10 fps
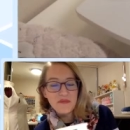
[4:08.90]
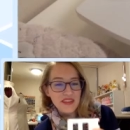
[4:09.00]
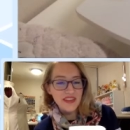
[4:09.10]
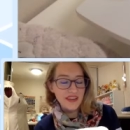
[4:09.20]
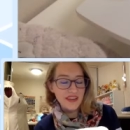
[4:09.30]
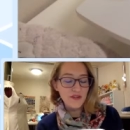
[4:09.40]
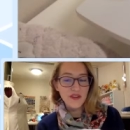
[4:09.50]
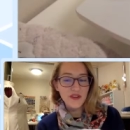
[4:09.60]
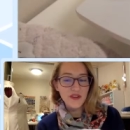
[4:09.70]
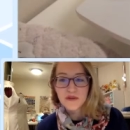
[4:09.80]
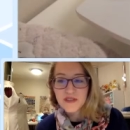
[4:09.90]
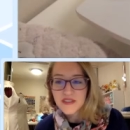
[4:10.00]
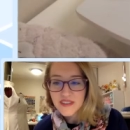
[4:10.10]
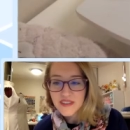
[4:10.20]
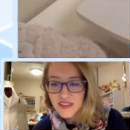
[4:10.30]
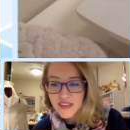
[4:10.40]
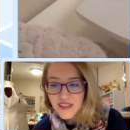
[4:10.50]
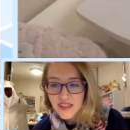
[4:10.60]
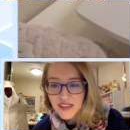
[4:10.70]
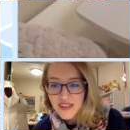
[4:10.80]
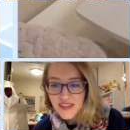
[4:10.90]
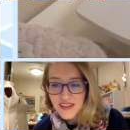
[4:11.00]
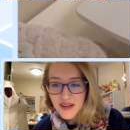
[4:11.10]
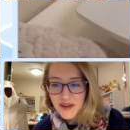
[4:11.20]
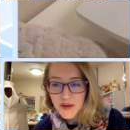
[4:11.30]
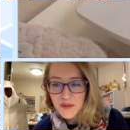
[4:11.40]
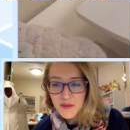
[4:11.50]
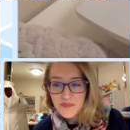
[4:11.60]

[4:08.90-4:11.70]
thank you for the host. Um,